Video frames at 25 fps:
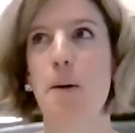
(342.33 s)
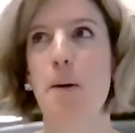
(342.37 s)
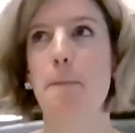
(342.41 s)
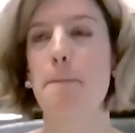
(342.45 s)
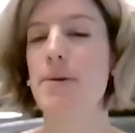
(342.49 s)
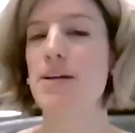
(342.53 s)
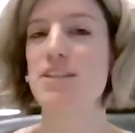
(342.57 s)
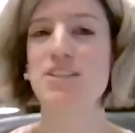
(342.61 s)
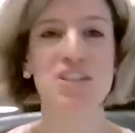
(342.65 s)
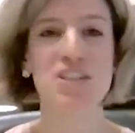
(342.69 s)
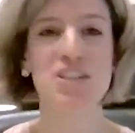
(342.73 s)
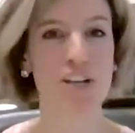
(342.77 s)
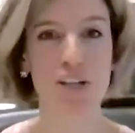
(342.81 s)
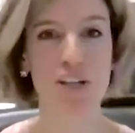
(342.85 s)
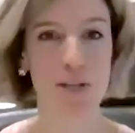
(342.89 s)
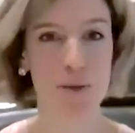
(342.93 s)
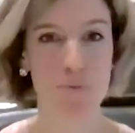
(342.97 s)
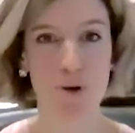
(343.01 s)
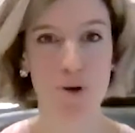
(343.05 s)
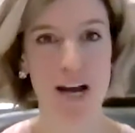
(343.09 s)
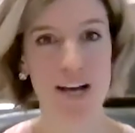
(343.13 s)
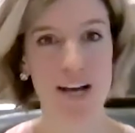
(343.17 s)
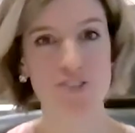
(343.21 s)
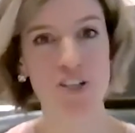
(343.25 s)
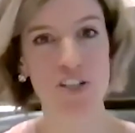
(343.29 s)
particular
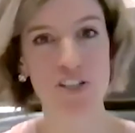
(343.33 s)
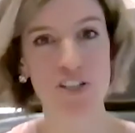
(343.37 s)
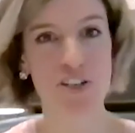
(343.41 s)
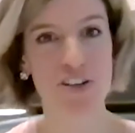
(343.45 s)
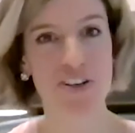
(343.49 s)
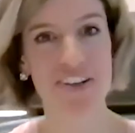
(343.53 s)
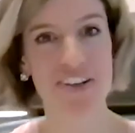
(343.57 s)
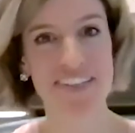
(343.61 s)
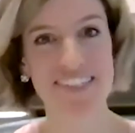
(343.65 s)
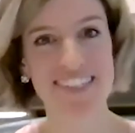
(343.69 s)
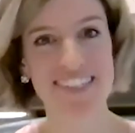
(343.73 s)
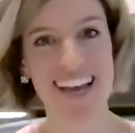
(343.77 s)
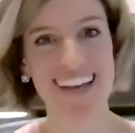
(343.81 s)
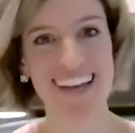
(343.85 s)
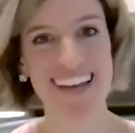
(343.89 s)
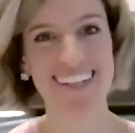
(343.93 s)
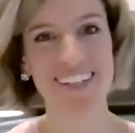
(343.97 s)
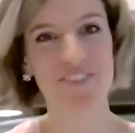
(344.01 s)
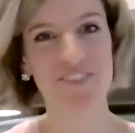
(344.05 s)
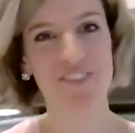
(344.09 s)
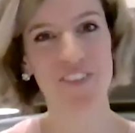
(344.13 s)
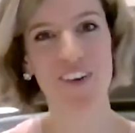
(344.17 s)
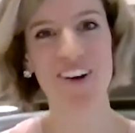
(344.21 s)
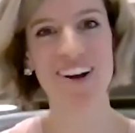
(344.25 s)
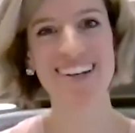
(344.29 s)
project you're
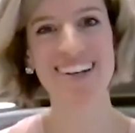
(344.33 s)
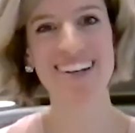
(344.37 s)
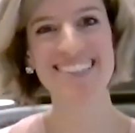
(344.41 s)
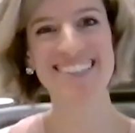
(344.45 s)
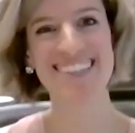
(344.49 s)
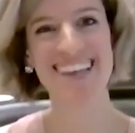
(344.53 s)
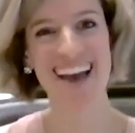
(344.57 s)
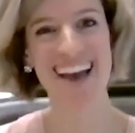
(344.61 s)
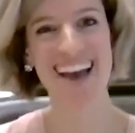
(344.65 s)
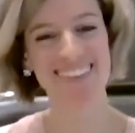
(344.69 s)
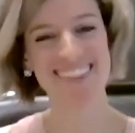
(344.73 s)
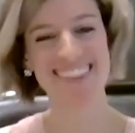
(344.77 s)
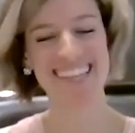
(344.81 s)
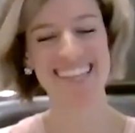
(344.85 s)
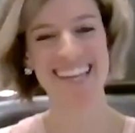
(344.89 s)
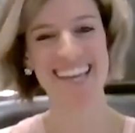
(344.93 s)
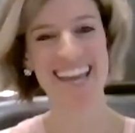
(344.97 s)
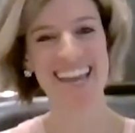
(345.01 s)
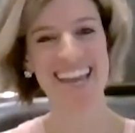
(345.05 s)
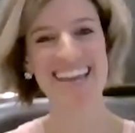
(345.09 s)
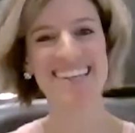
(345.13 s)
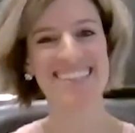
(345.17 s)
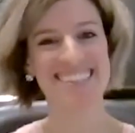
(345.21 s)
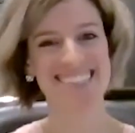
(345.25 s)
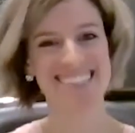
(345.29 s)
excited for out the
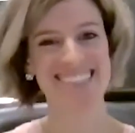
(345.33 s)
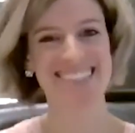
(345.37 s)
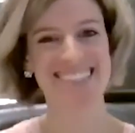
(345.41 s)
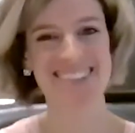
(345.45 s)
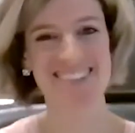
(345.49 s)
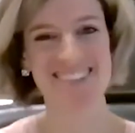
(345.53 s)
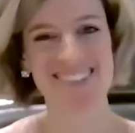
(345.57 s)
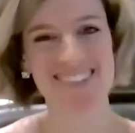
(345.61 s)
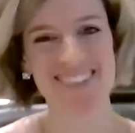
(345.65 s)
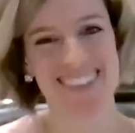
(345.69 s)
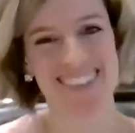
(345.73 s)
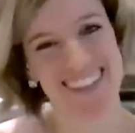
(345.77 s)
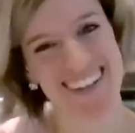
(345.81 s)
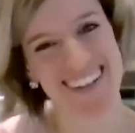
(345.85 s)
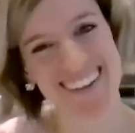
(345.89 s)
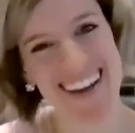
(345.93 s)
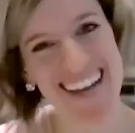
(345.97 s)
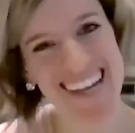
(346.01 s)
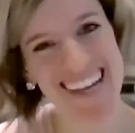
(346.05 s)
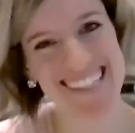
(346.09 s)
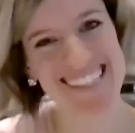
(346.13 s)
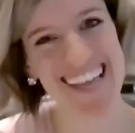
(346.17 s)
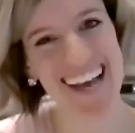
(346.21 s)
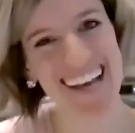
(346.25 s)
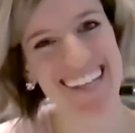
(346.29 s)
gate to use with your
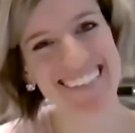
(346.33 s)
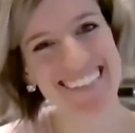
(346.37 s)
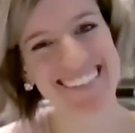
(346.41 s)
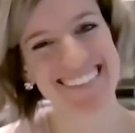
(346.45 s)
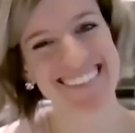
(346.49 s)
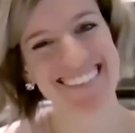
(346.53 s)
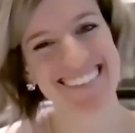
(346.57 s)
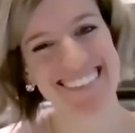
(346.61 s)
XL?